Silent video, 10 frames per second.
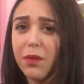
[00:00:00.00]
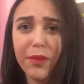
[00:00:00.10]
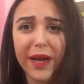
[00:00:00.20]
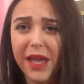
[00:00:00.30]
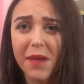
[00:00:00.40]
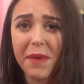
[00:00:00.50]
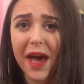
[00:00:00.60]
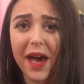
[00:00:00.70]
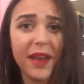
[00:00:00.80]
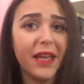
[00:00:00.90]
Breaking
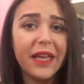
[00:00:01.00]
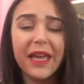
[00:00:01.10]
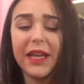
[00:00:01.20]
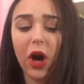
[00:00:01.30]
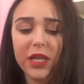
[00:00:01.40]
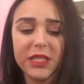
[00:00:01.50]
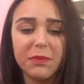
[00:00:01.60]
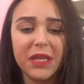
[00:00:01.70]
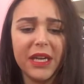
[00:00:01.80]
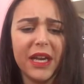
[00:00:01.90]
Bad, it got to
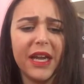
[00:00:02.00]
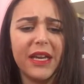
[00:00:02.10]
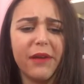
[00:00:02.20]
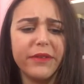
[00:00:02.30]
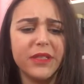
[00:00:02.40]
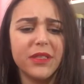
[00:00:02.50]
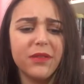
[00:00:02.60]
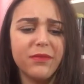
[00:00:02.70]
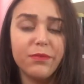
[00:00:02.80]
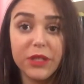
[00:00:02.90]
me and I was
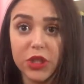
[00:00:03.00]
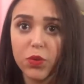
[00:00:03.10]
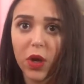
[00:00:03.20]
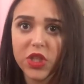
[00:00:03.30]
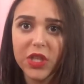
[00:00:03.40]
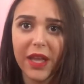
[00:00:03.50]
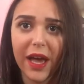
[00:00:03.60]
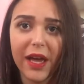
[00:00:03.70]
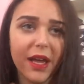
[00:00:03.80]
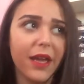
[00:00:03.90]
binge watching
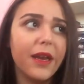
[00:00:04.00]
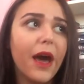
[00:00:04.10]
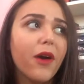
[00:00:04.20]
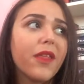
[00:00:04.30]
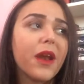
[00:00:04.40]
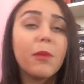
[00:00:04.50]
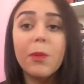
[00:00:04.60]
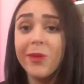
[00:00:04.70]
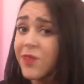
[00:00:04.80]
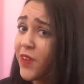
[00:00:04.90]
that, and now that I'm
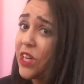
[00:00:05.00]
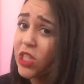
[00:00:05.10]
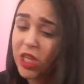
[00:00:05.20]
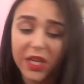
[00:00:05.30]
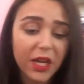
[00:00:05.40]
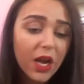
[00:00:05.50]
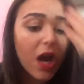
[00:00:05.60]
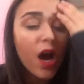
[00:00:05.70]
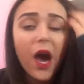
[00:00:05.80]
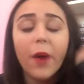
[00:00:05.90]
almost finished it,
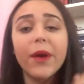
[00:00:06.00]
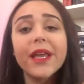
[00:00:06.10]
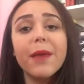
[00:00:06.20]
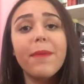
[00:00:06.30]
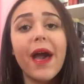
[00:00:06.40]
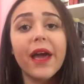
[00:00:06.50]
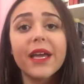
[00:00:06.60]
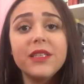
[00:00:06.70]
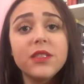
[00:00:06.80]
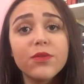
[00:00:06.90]
I want to get
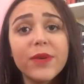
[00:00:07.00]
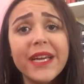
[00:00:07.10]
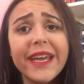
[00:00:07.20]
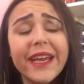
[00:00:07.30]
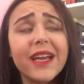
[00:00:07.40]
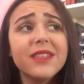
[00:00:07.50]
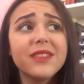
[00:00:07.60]
back into reading.